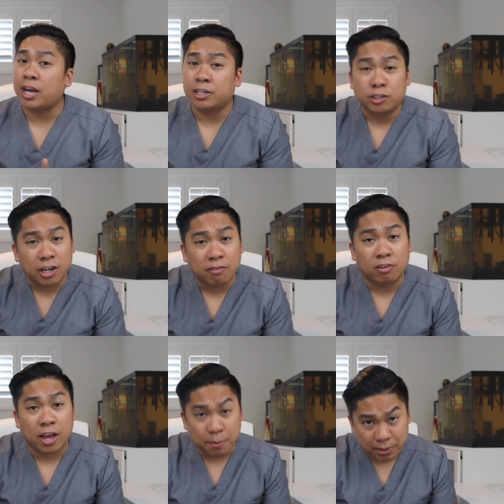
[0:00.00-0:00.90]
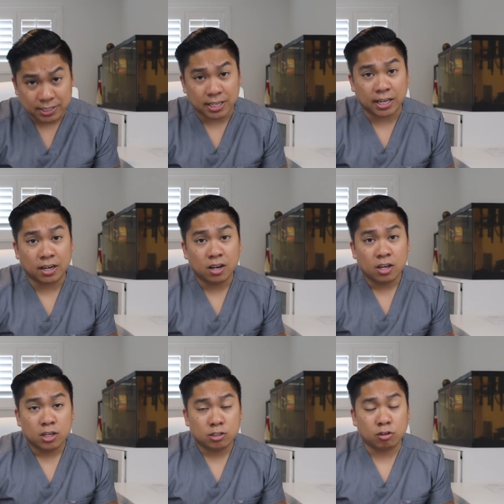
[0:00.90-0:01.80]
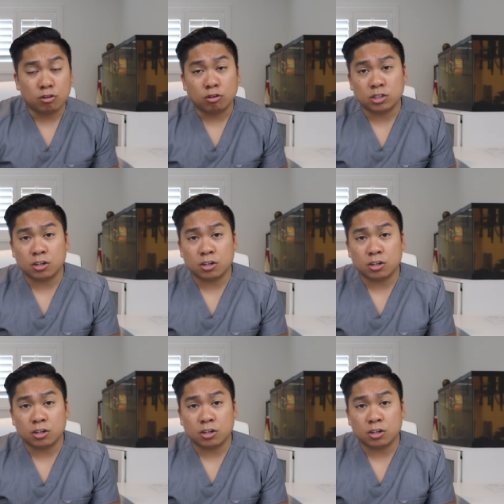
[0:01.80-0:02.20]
entry-level M S N. So those